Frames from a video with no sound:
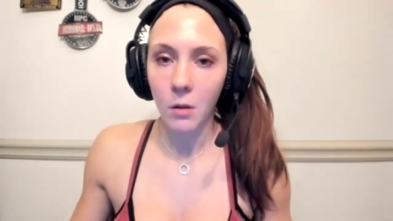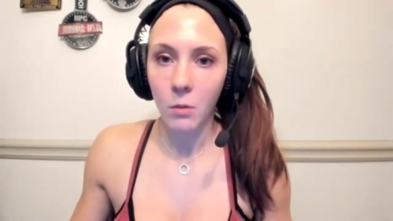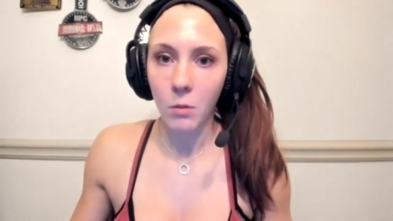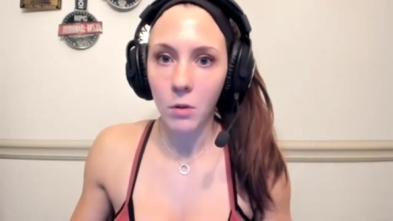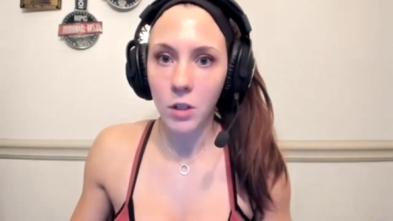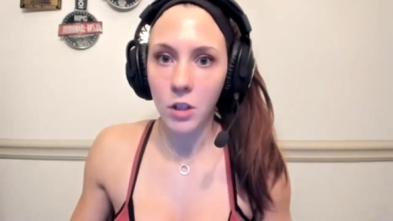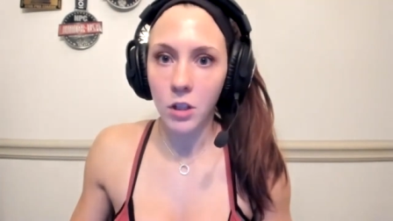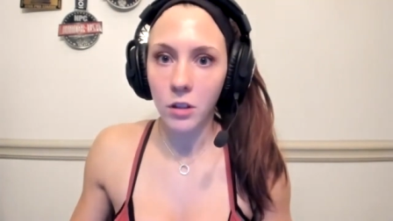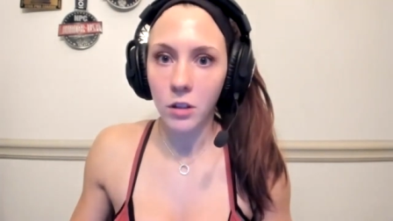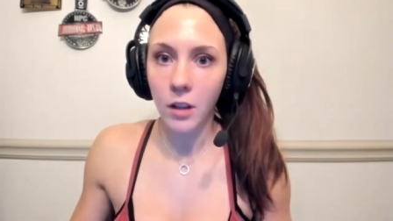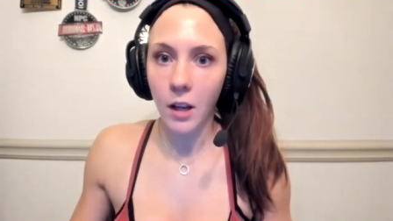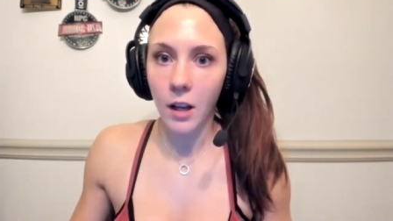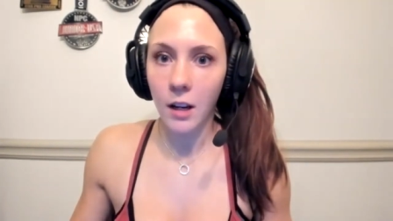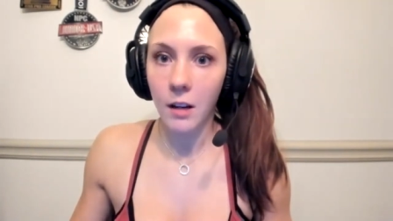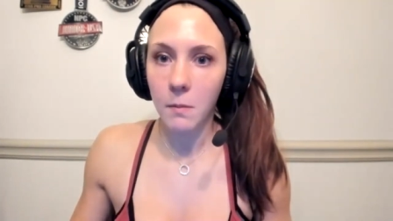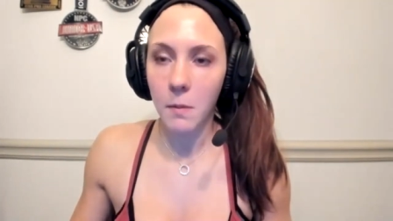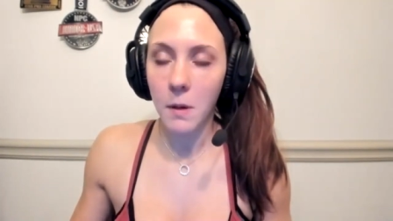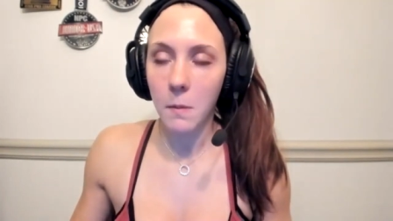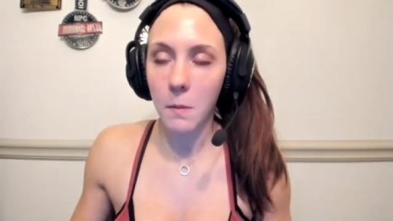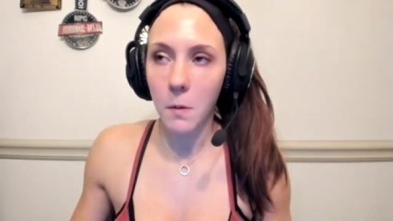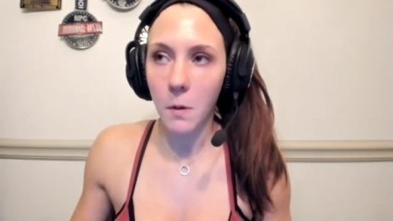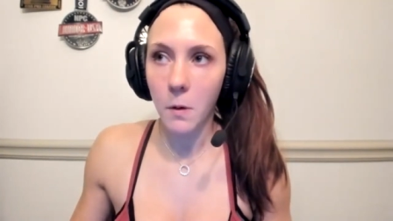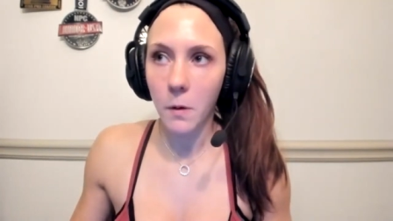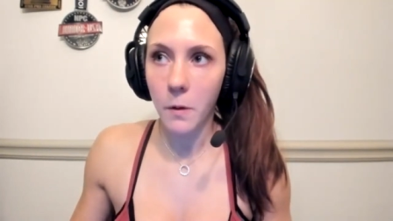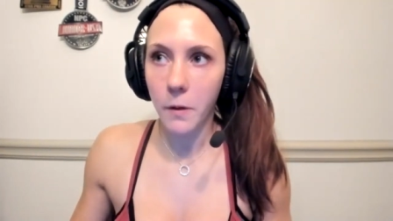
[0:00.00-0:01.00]
which a lot of
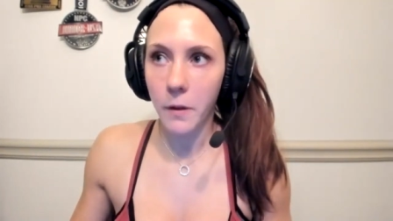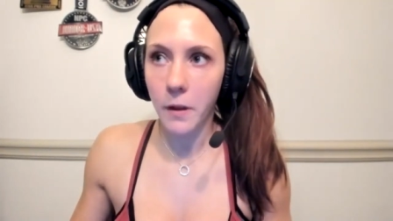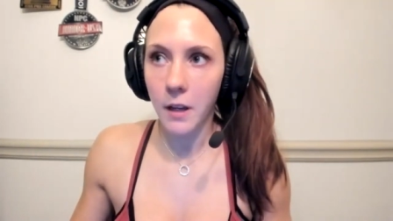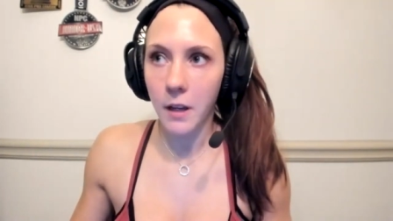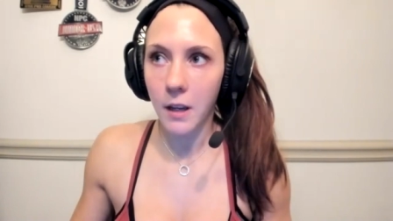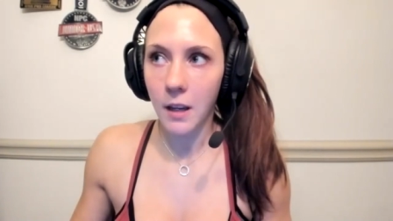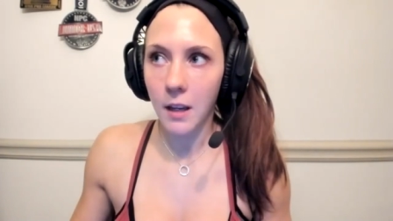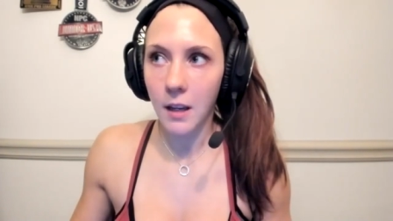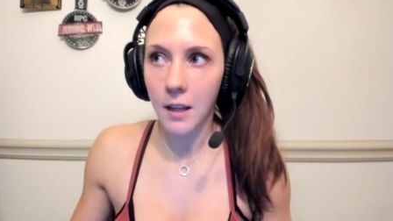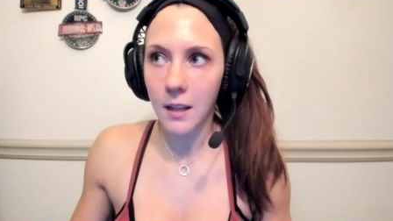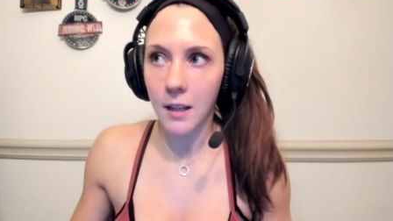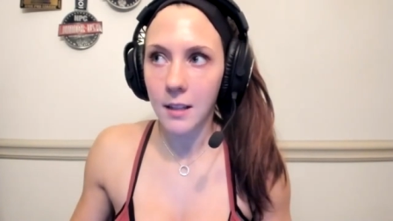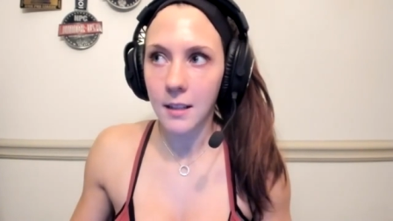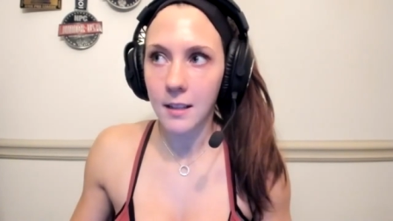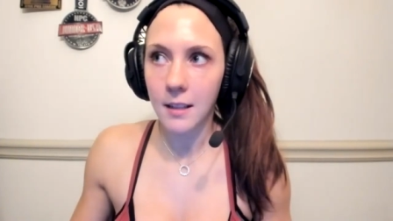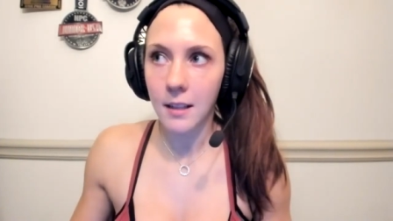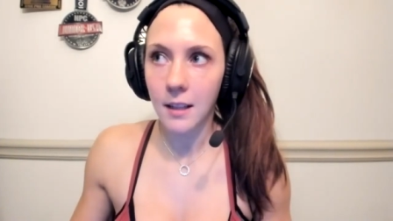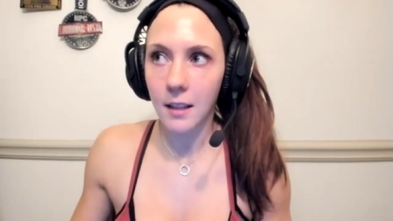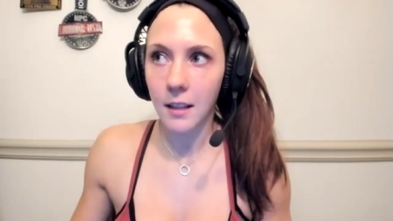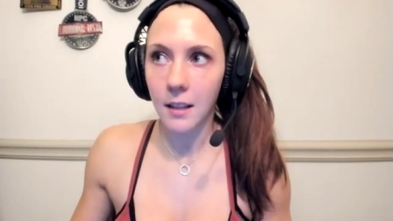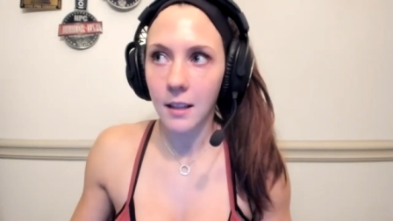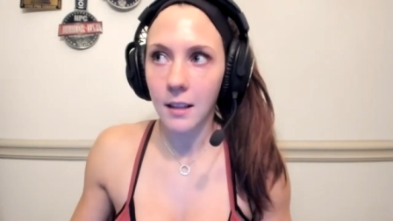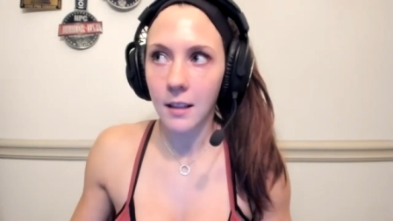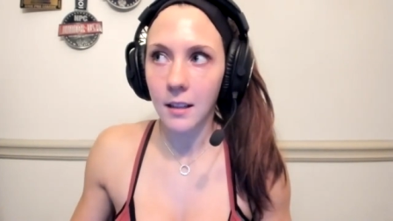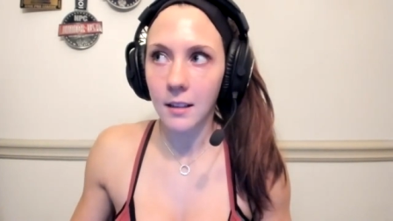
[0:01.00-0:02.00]
people think it's
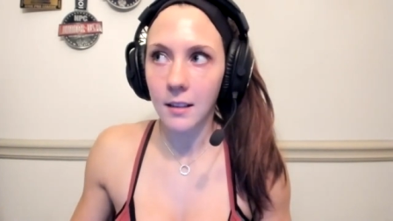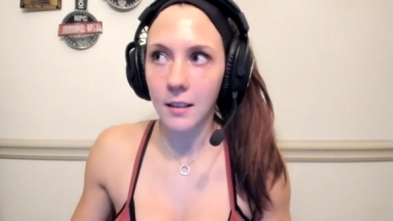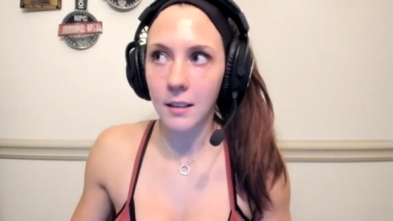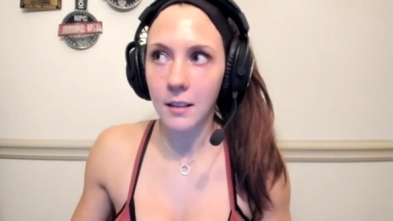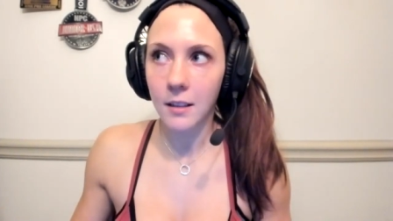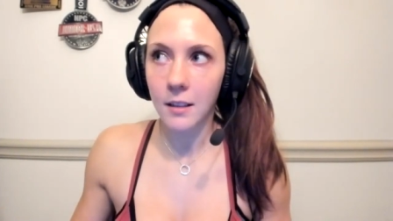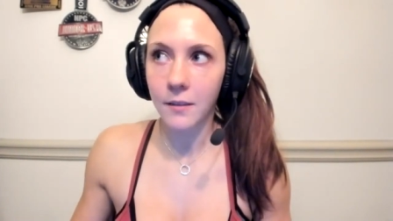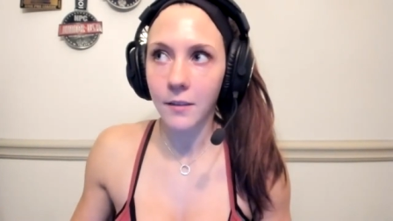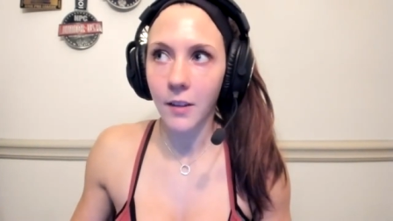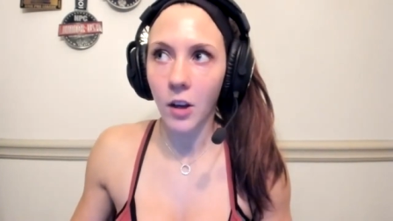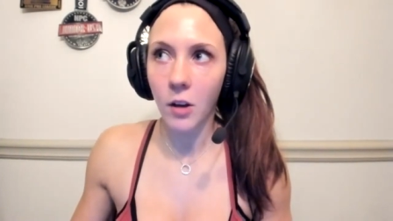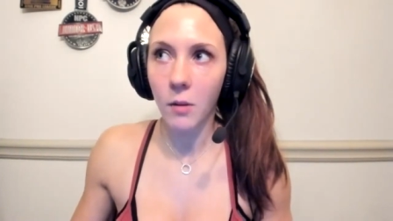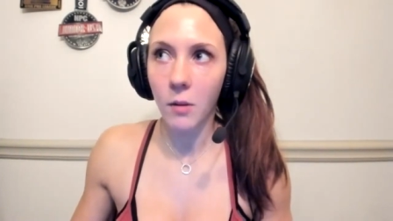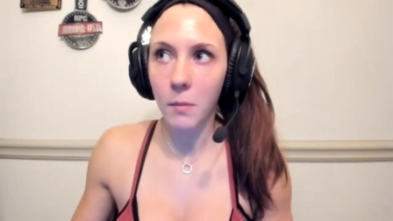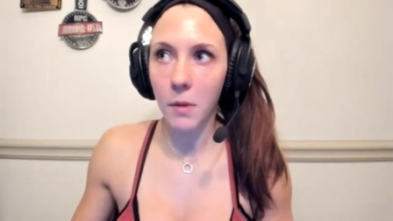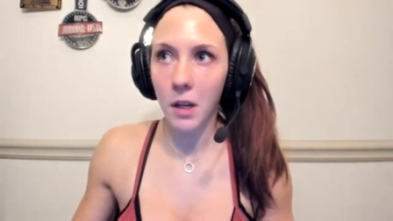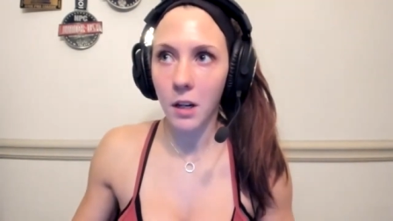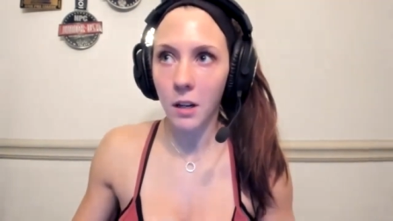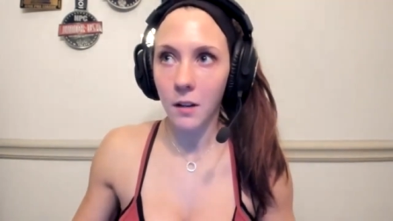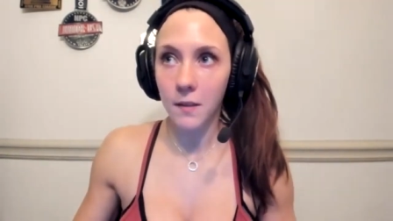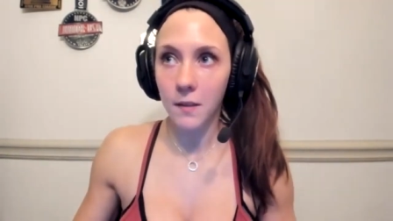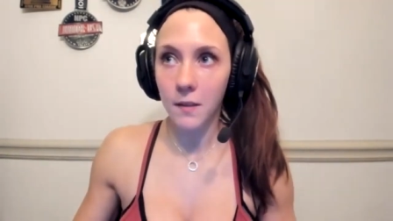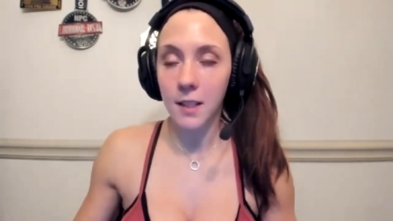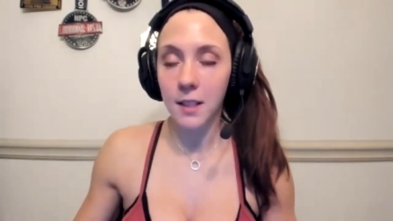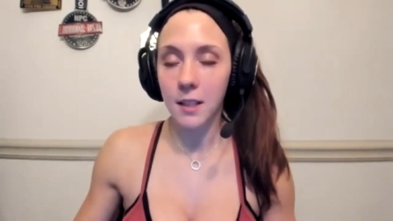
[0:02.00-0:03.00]

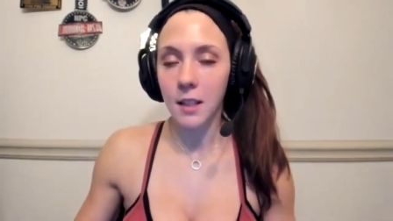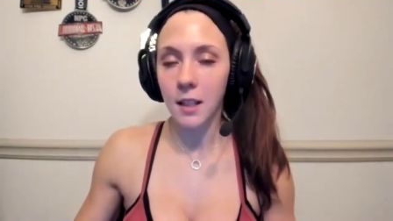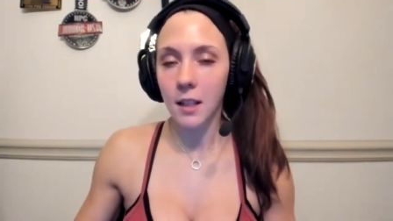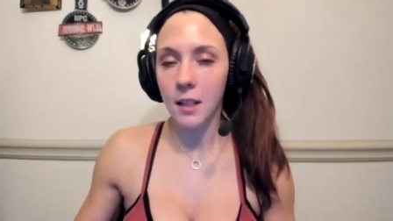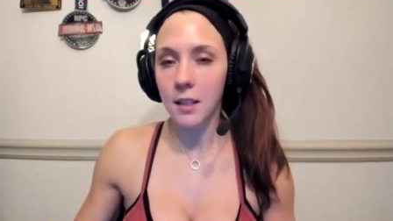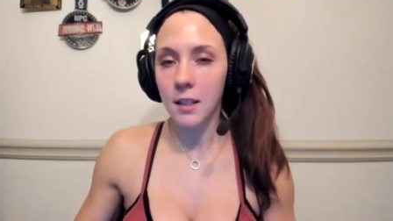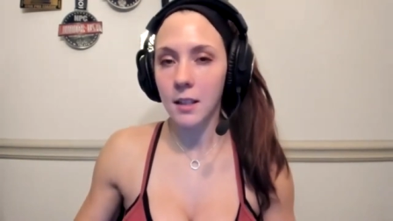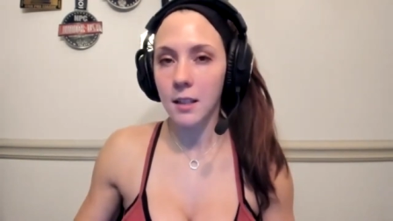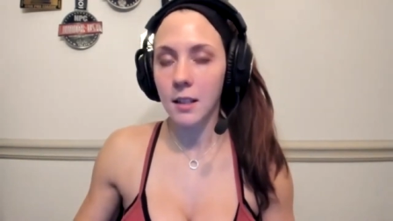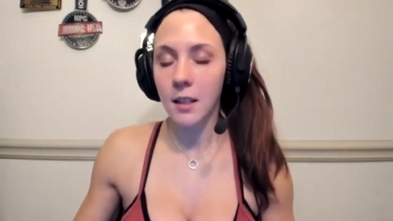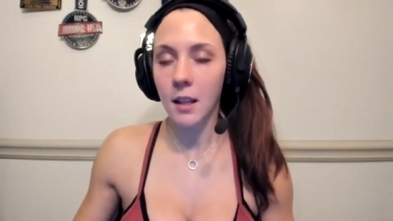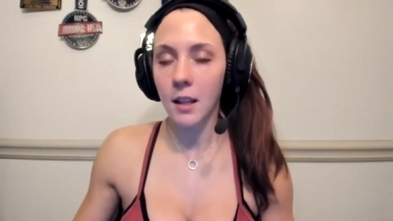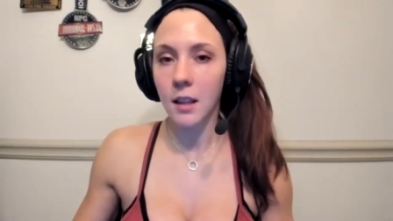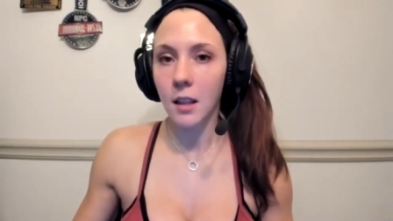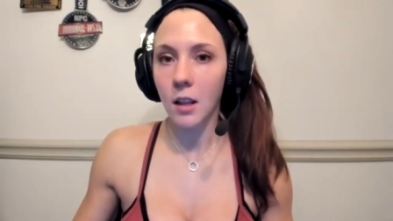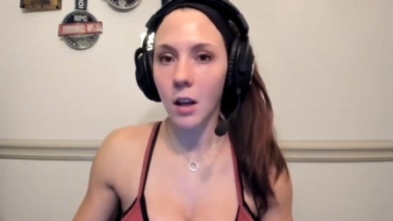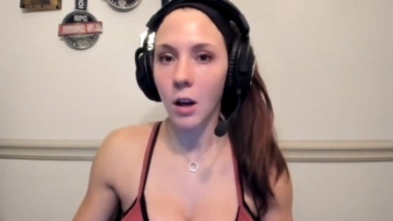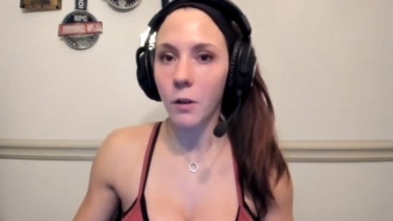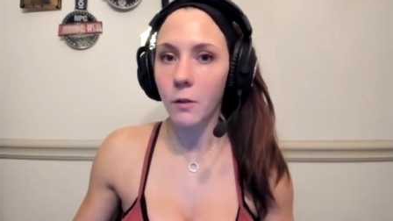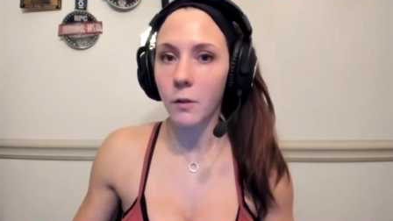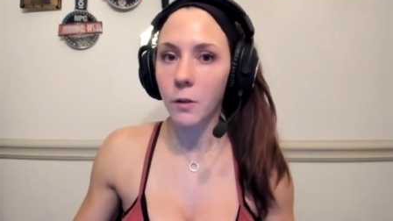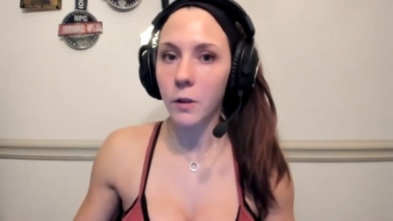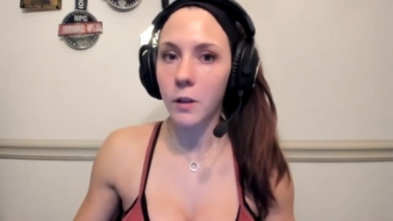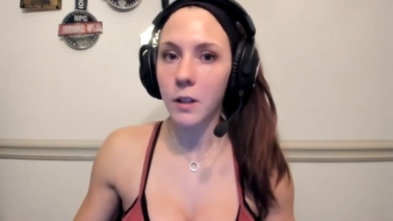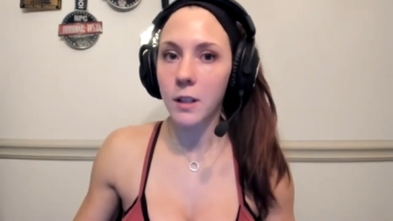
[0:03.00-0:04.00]
development of cysts in the
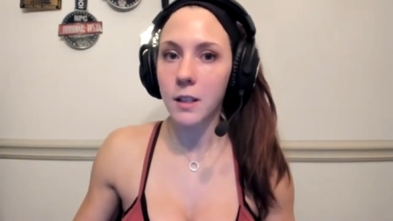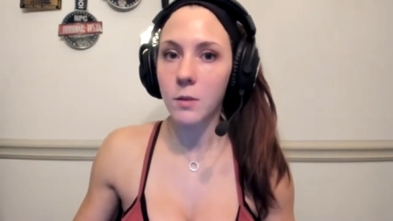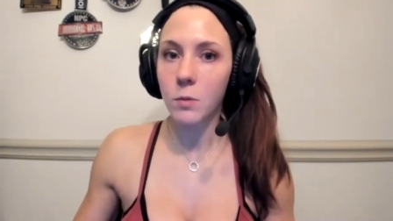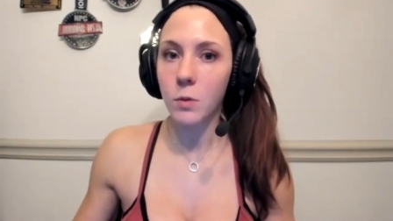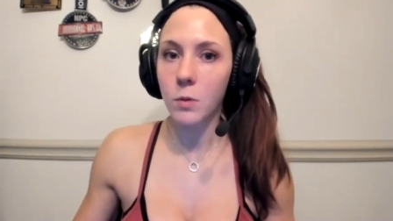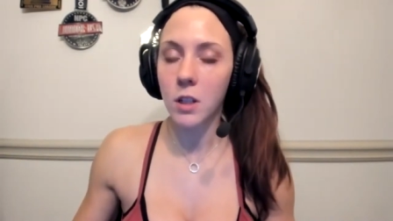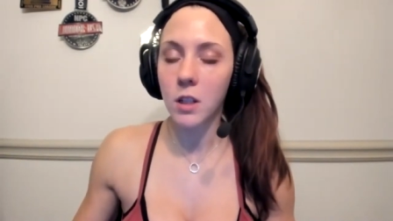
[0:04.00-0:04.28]
ovaries,